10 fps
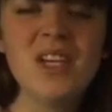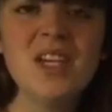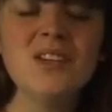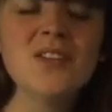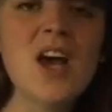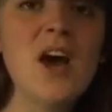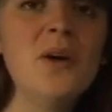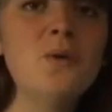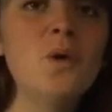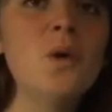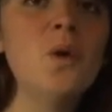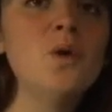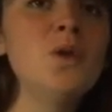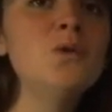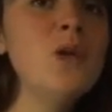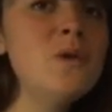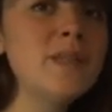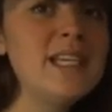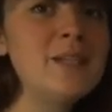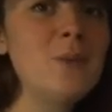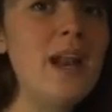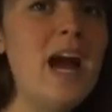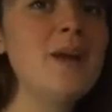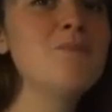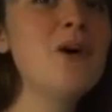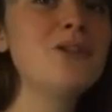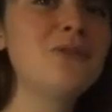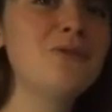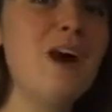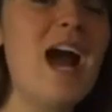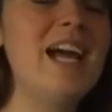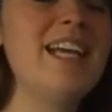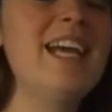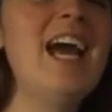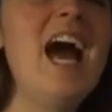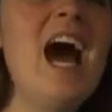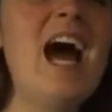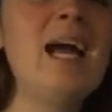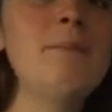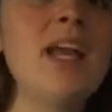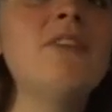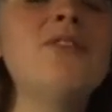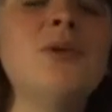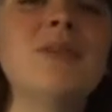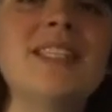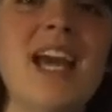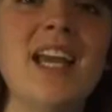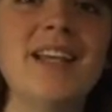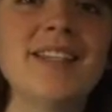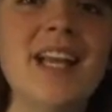So you'll notice when I model write, I make a few mistakes.